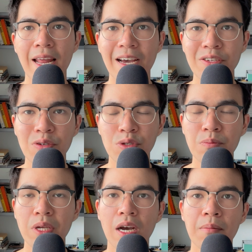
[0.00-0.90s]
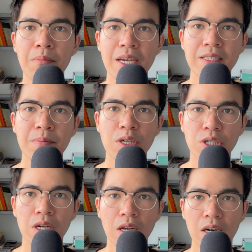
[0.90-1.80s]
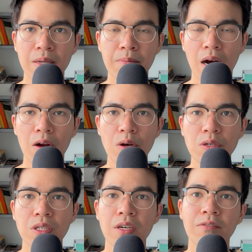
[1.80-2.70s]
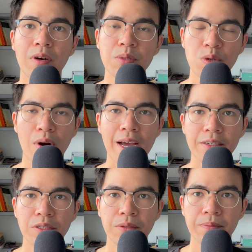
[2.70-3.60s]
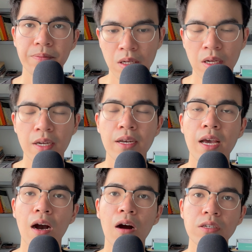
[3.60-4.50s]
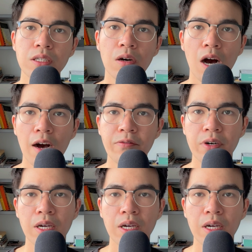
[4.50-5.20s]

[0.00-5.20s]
allow you to build amazing machine learning models from scratch. They also offer